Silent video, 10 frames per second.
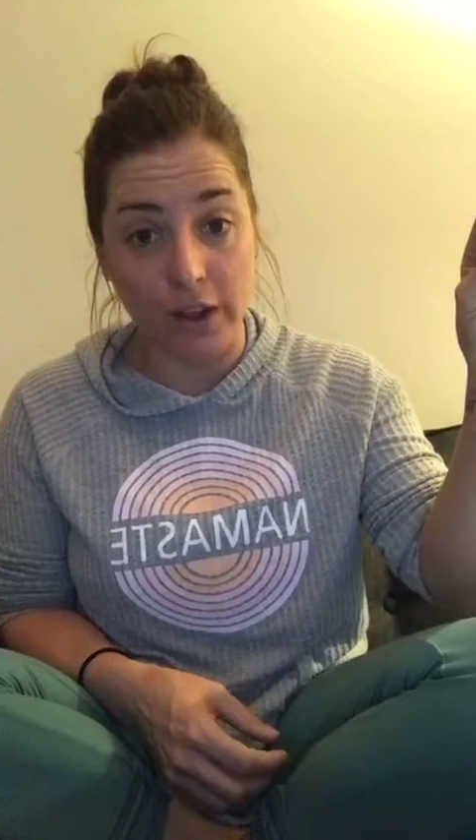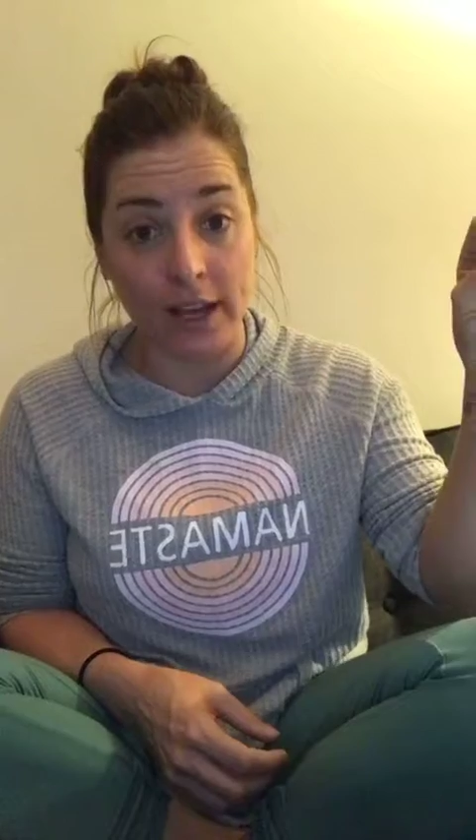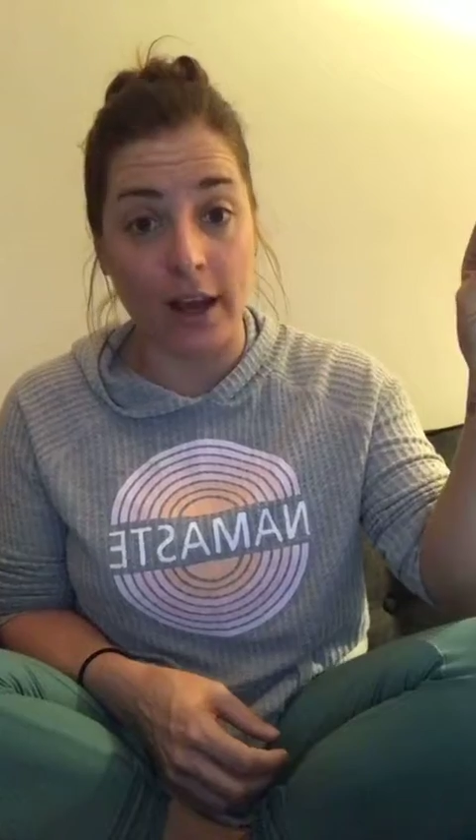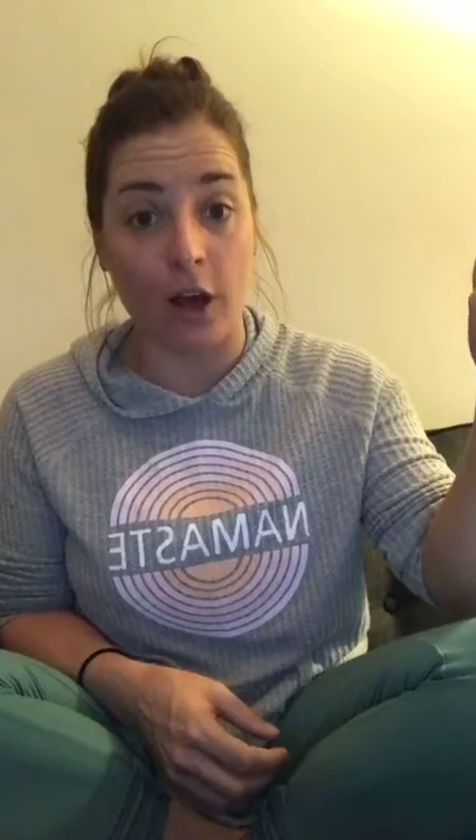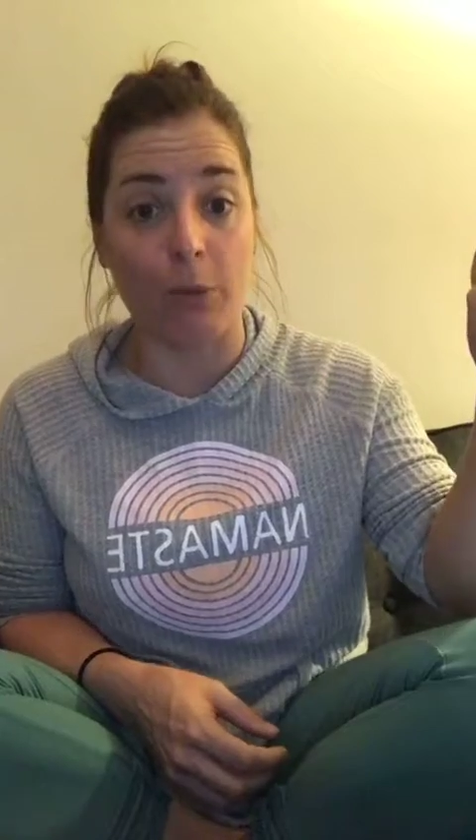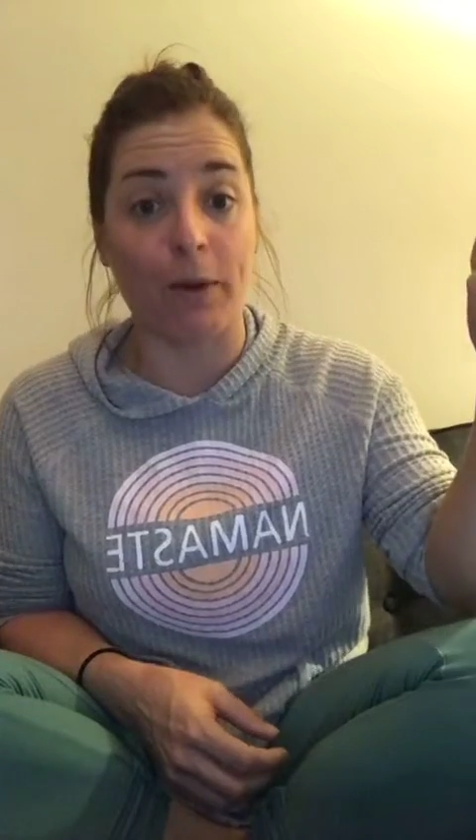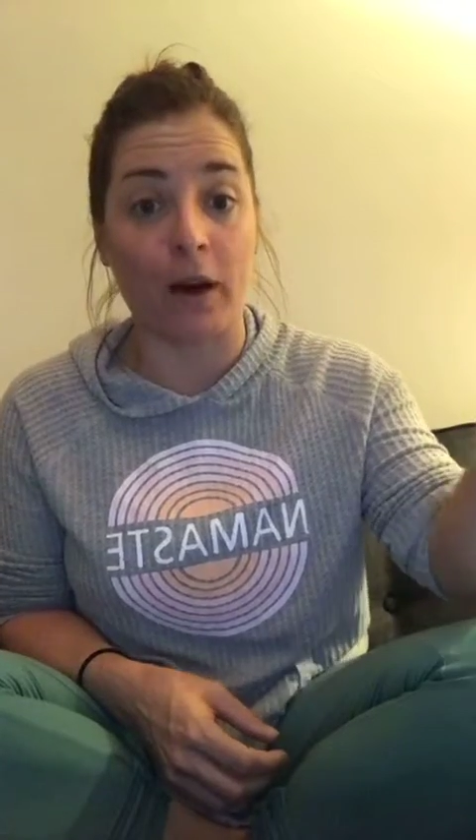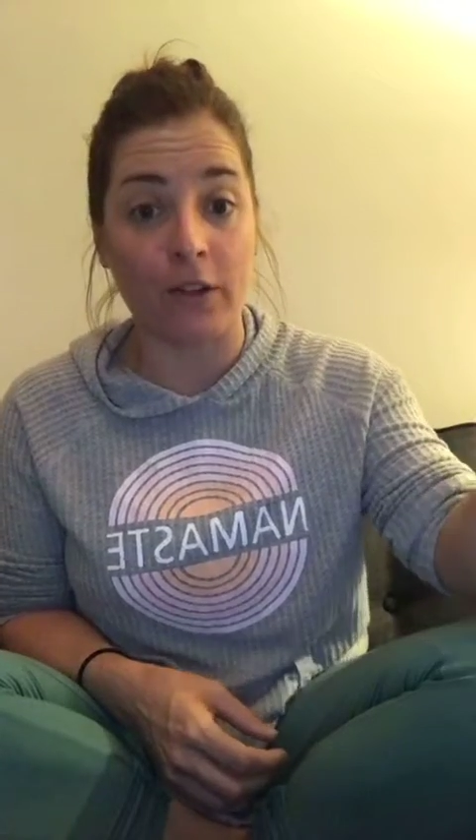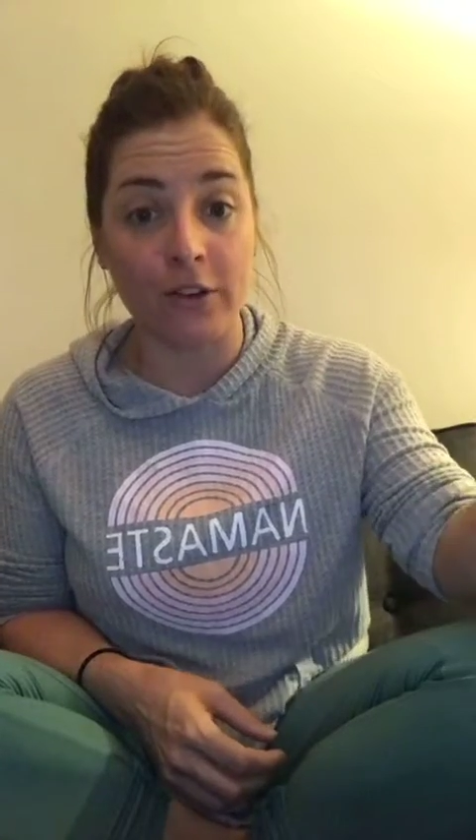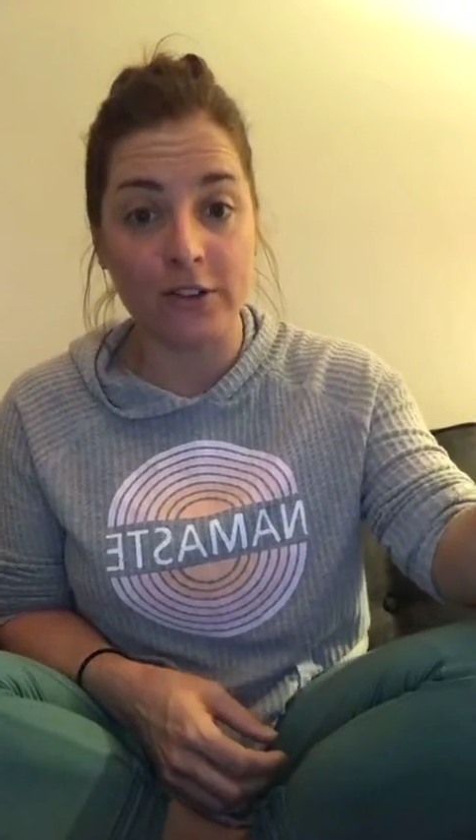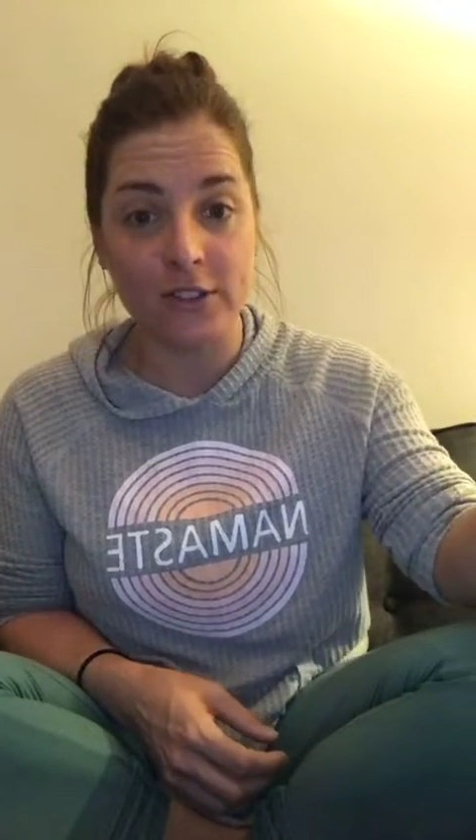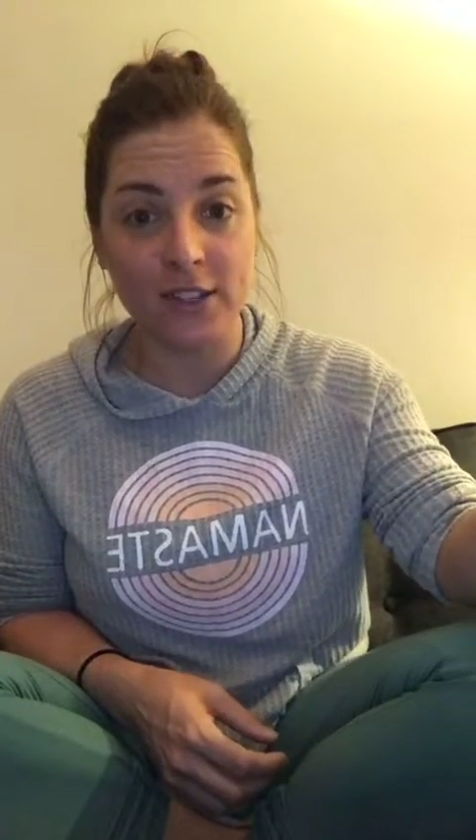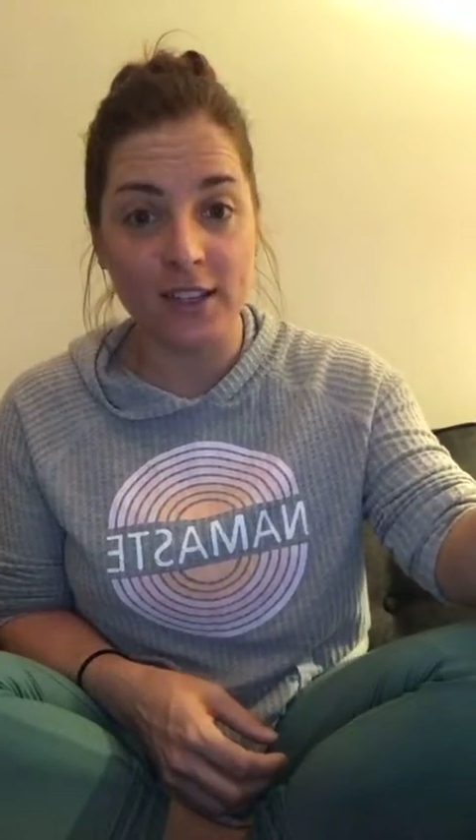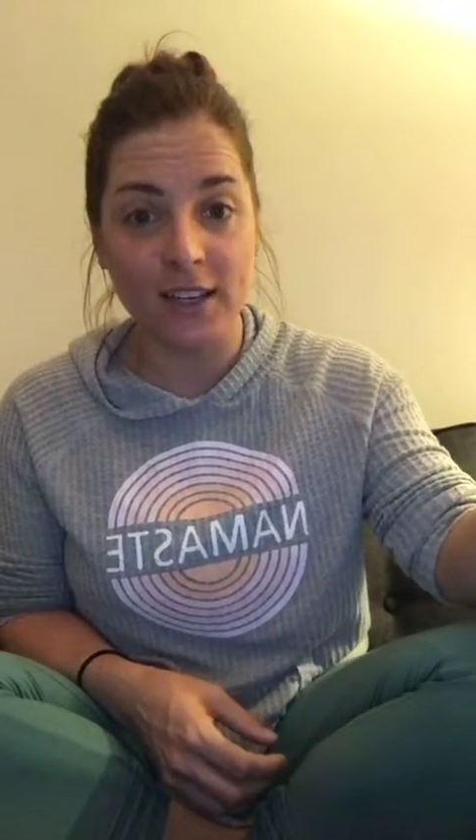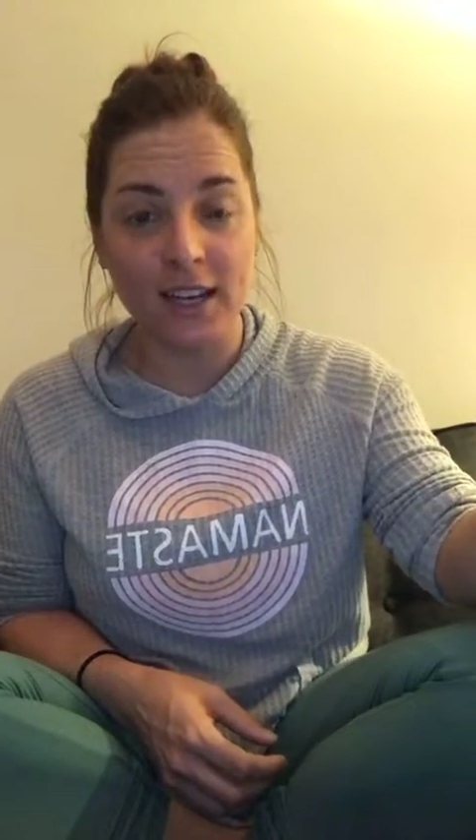and help others,